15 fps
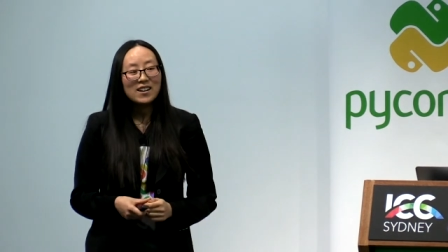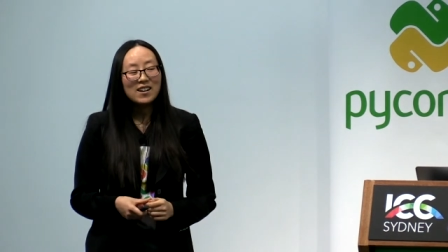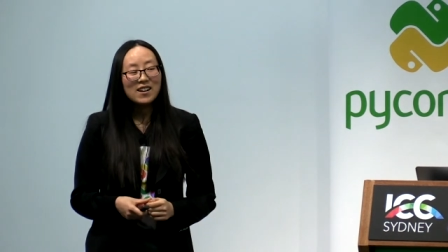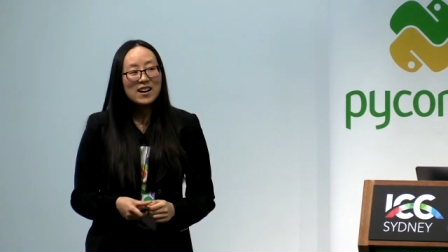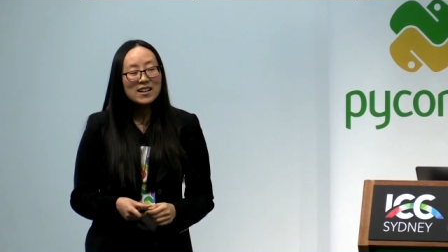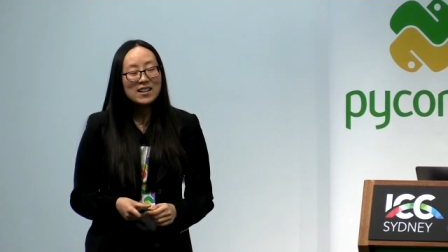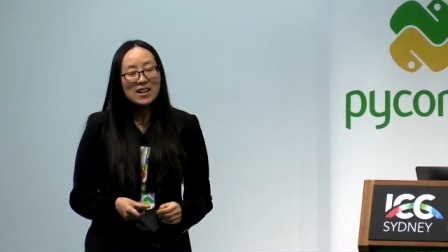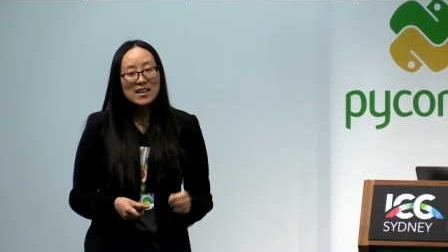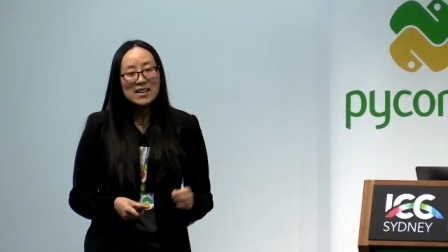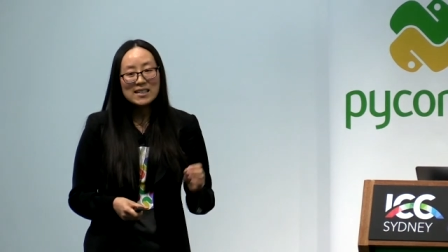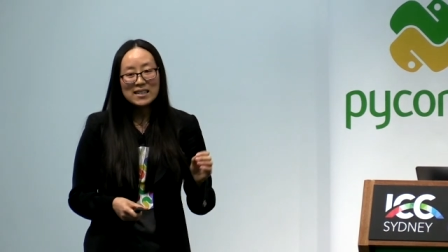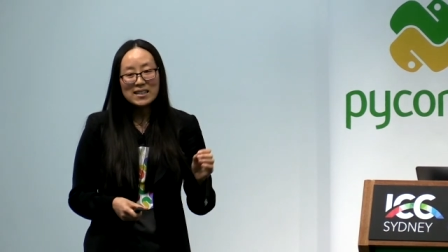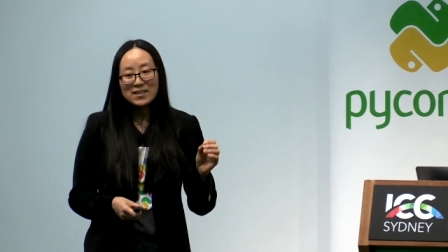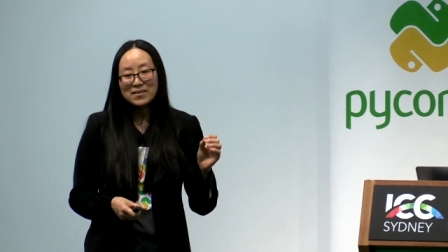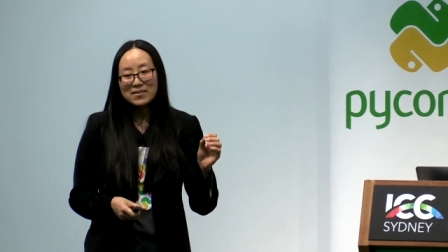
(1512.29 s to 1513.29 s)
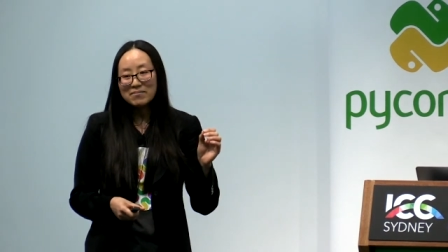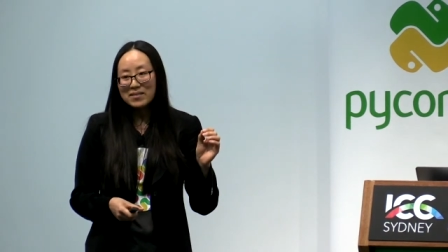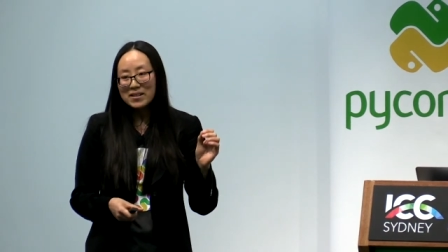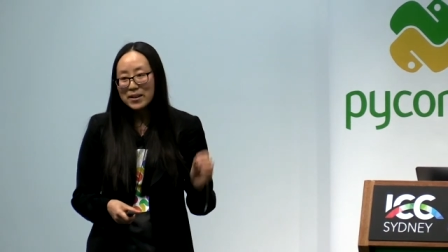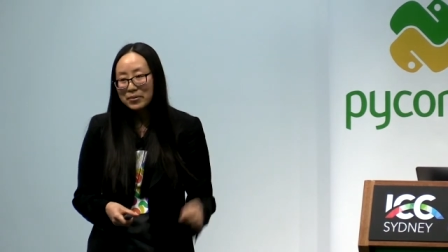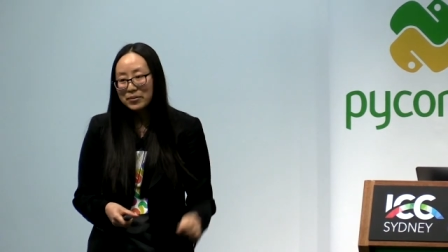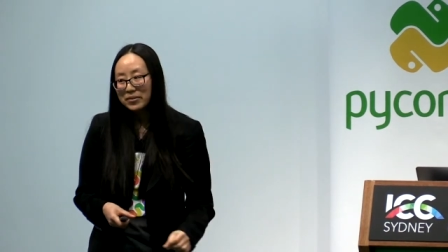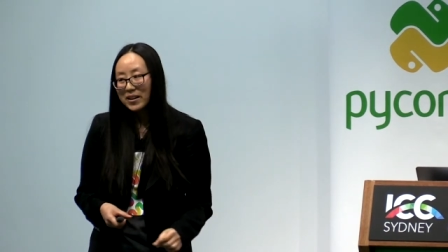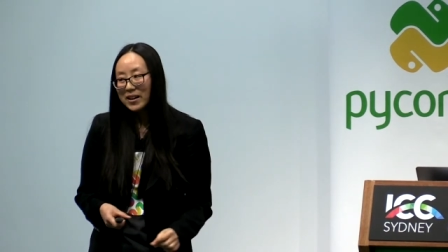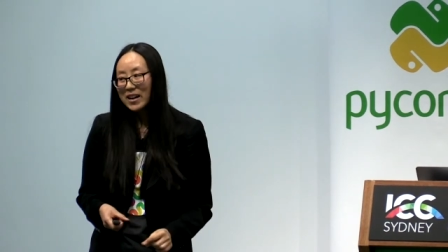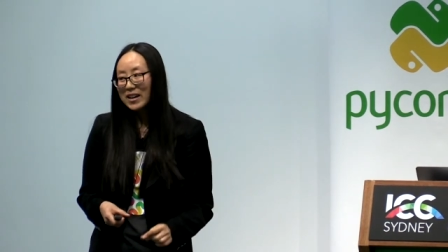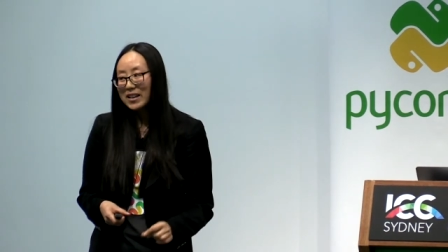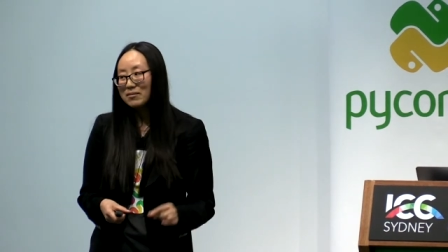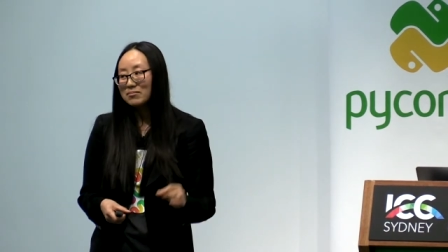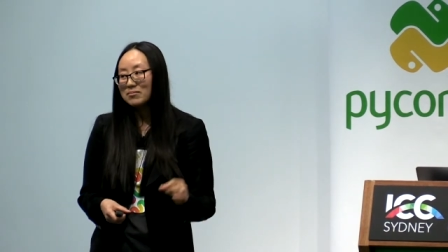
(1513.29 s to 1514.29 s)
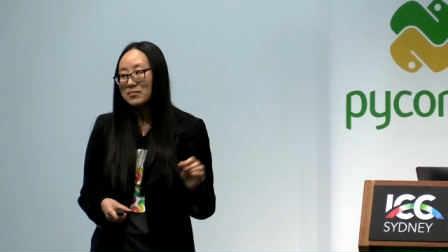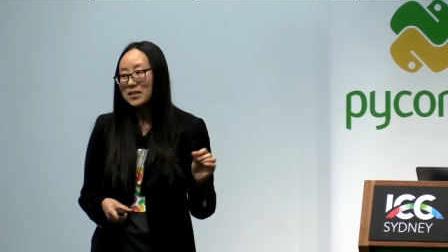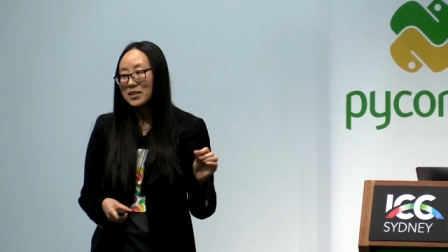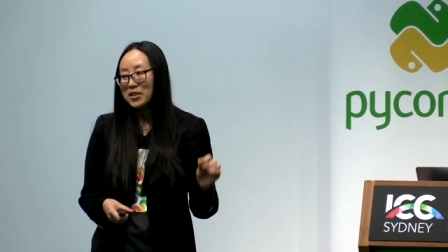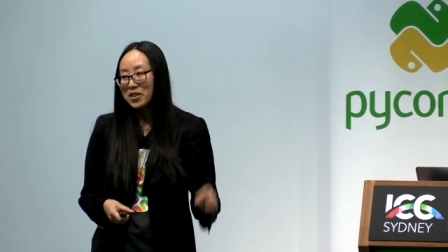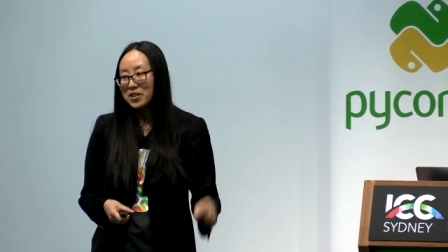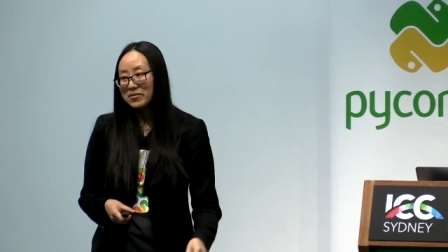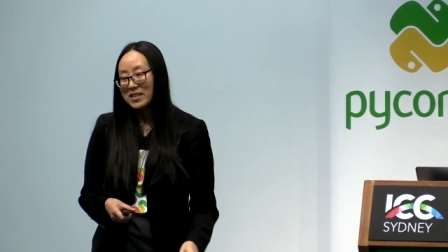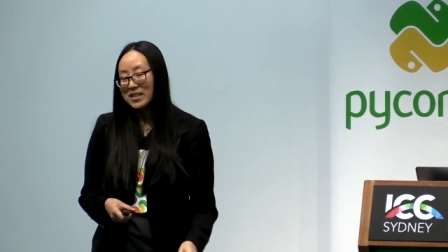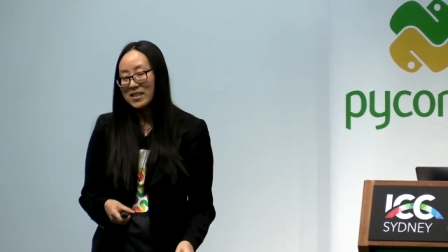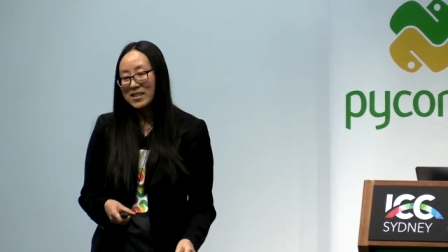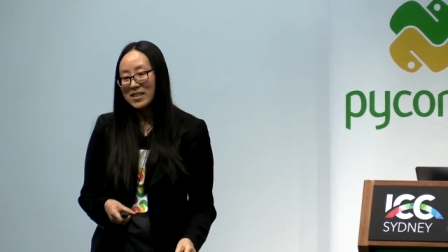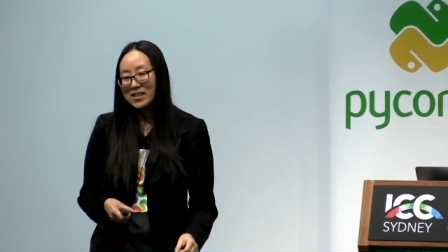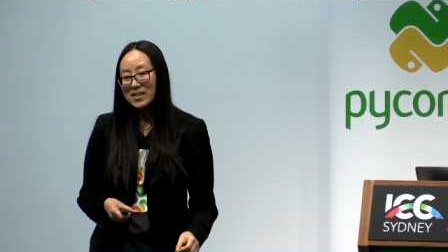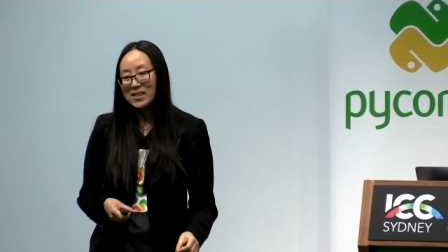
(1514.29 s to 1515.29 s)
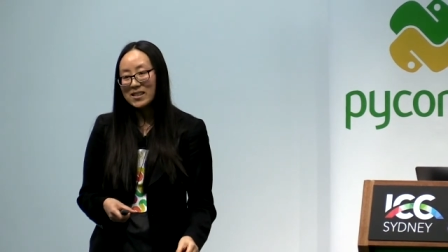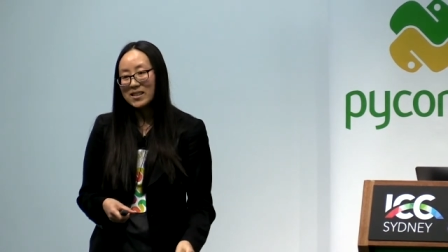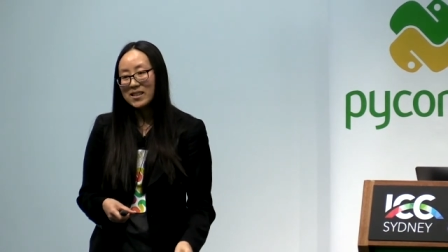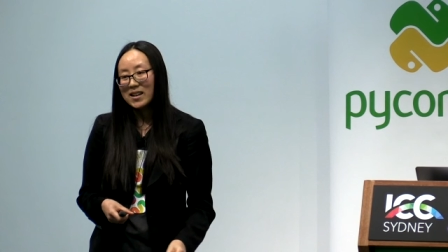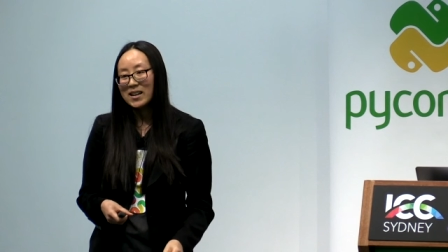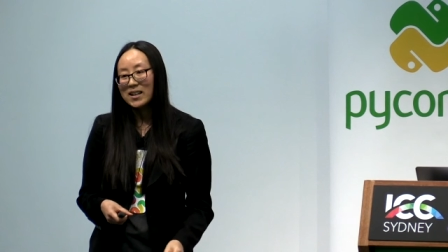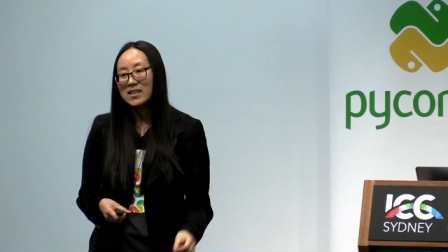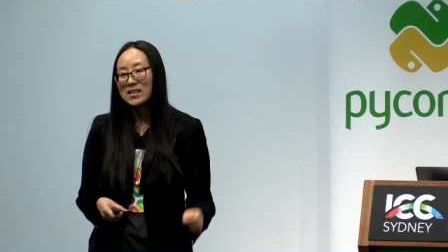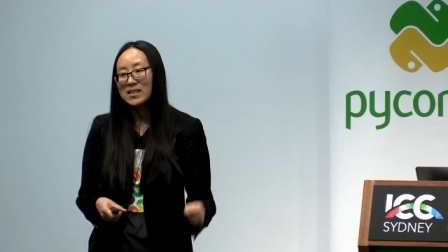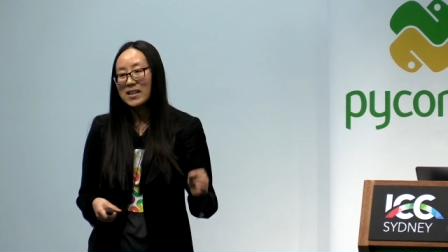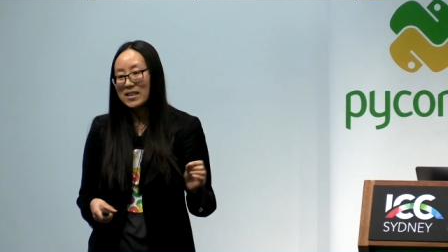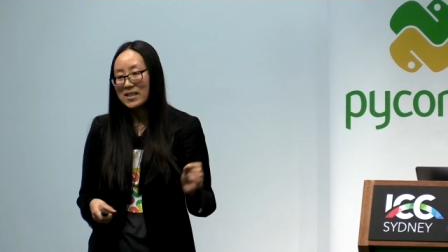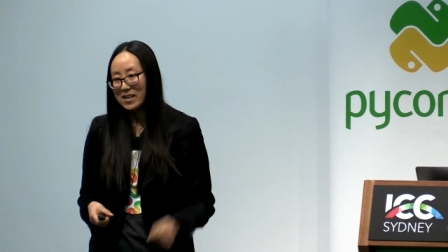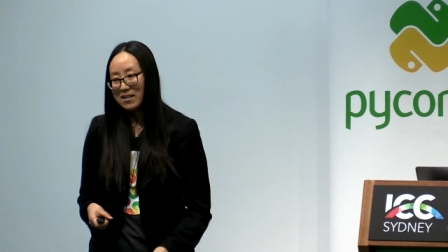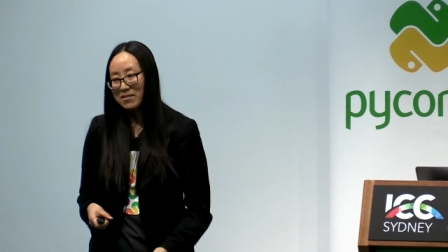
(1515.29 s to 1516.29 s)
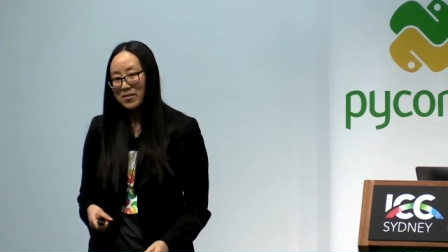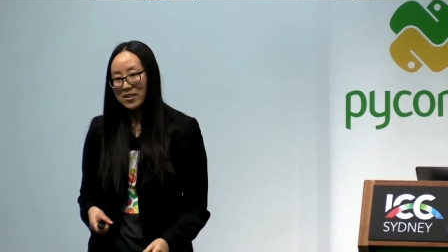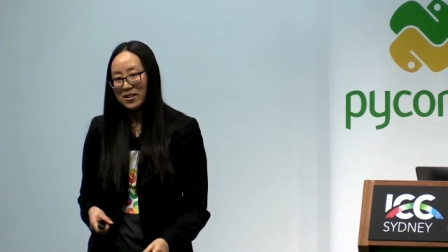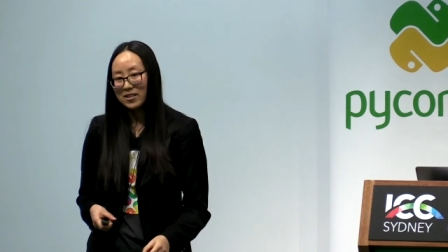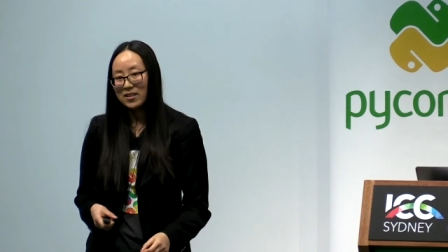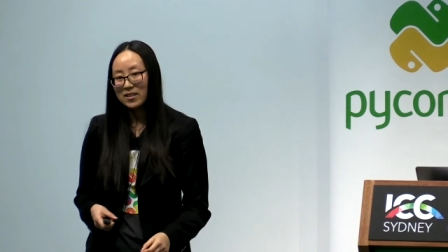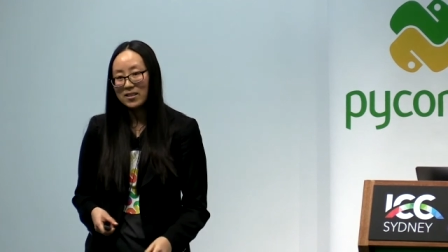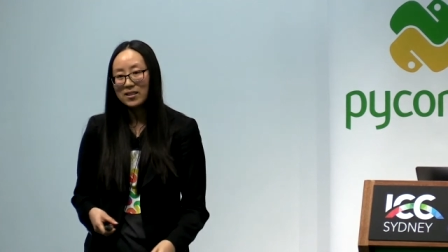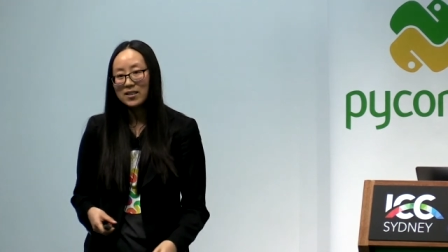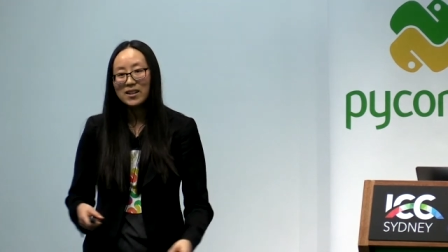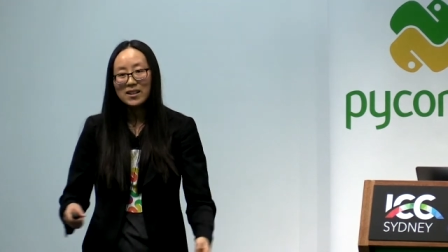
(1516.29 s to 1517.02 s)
I like to reframe nervousness as excitement.